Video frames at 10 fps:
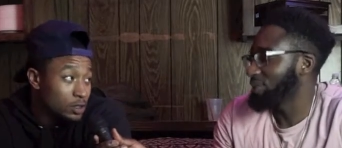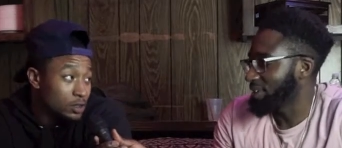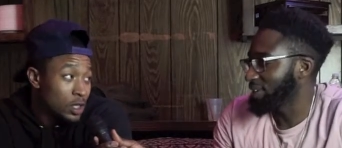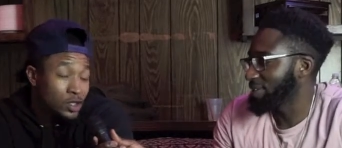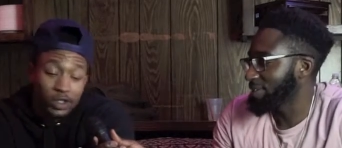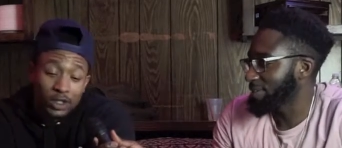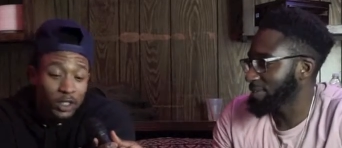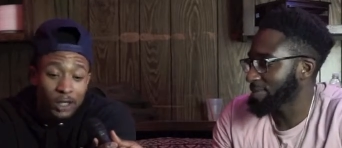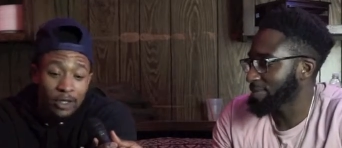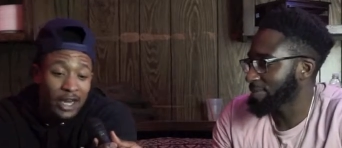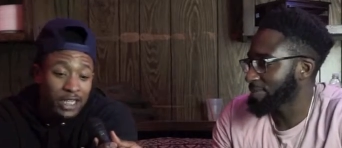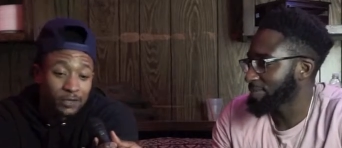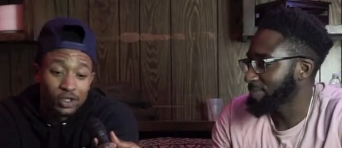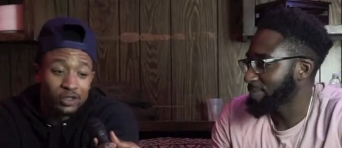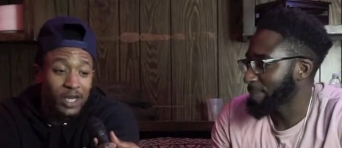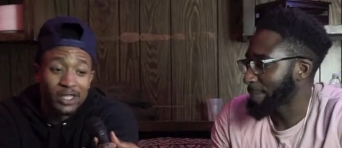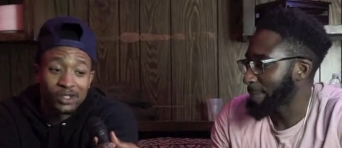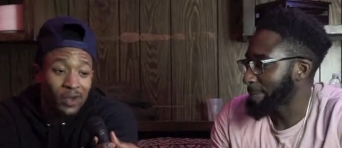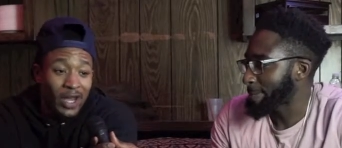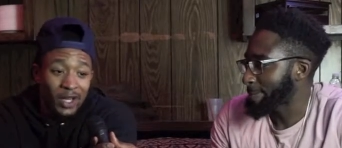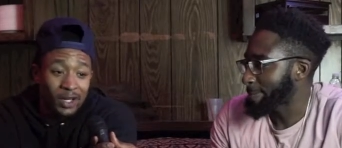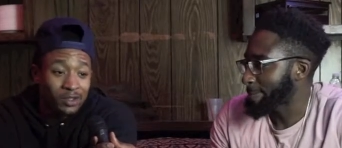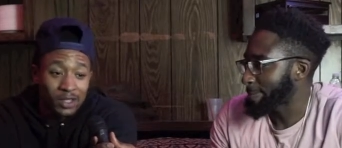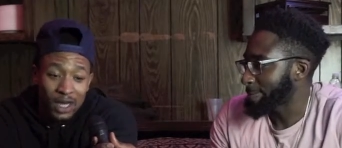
Speaker 1: Okay. She couldn't come to Nashville. She was like, it's raining. She